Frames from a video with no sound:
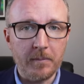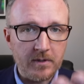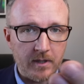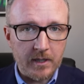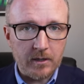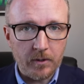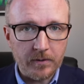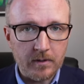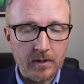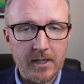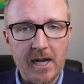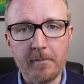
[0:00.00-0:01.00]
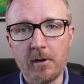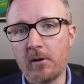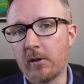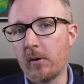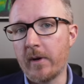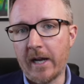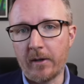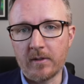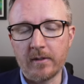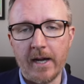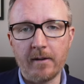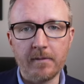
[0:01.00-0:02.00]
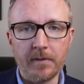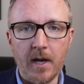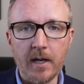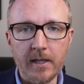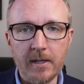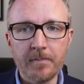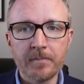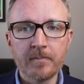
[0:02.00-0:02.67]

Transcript: I'm sitting close to the camera or going outside and vlogging.